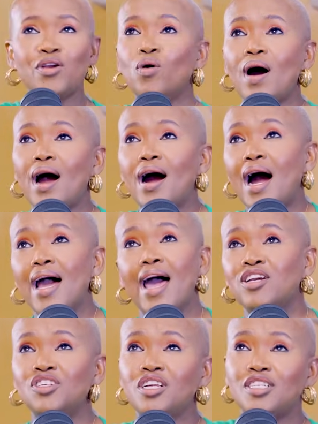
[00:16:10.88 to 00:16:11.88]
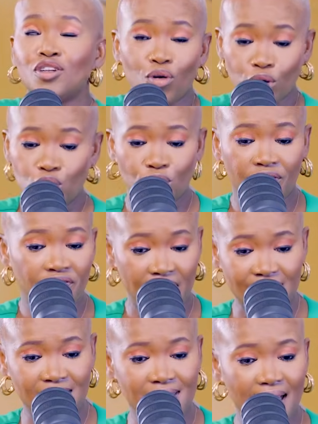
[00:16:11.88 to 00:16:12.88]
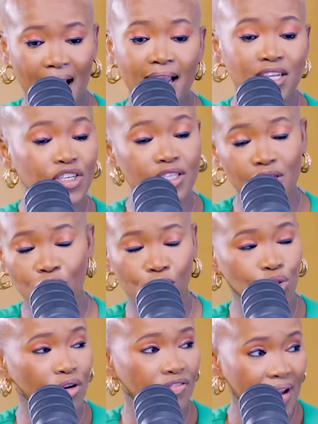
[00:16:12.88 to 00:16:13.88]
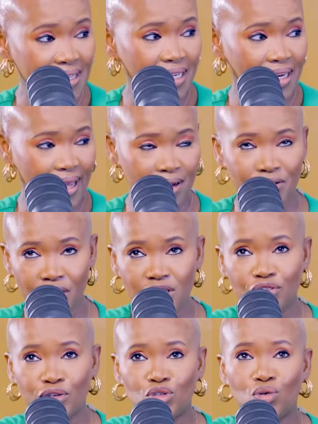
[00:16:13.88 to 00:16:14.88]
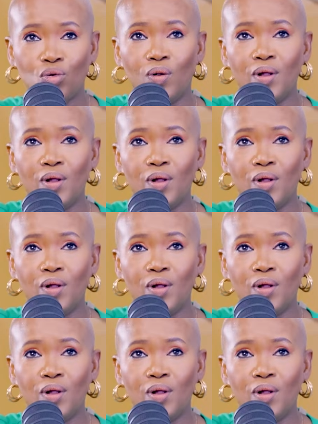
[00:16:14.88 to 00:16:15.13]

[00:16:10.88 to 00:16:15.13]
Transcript: no, I actually didn't go to a fancy nursery school.